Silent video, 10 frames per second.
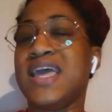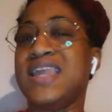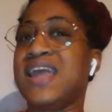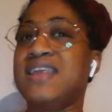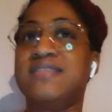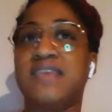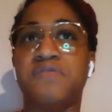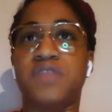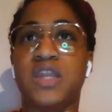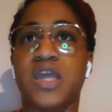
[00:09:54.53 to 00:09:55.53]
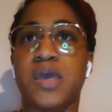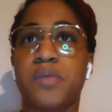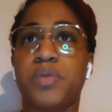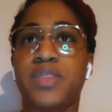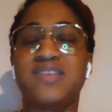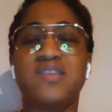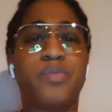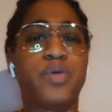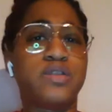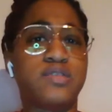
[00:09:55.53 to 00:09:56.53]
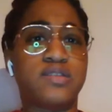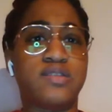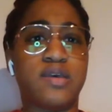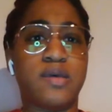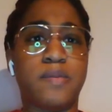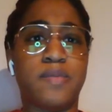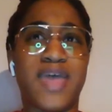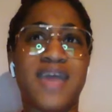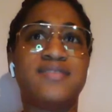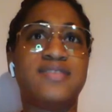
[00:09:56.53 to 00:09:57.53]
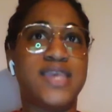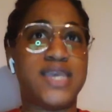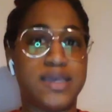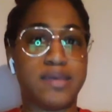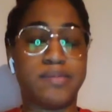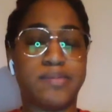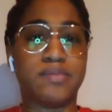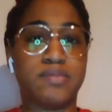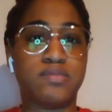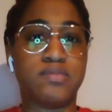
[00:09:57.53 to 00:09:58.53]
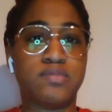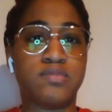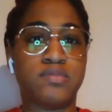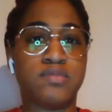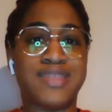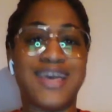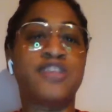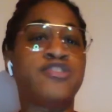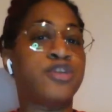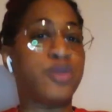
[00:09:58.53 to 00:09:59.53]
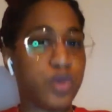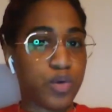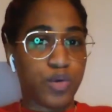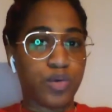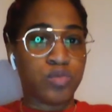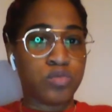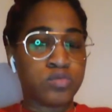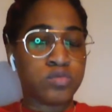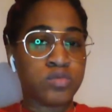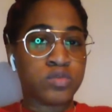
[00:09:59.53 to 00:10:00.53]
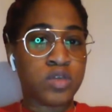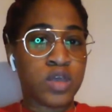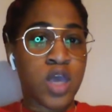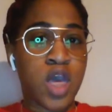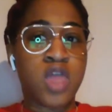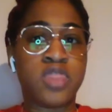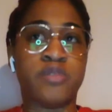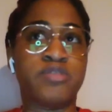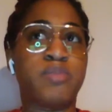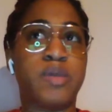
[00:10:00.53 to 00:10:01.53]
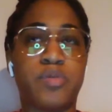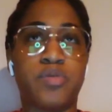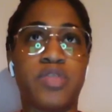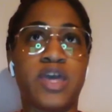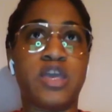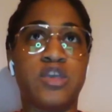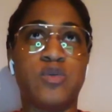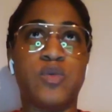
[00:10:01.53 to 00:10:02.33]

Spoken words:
not a safety net, but that support system, that team, that circle. those people that you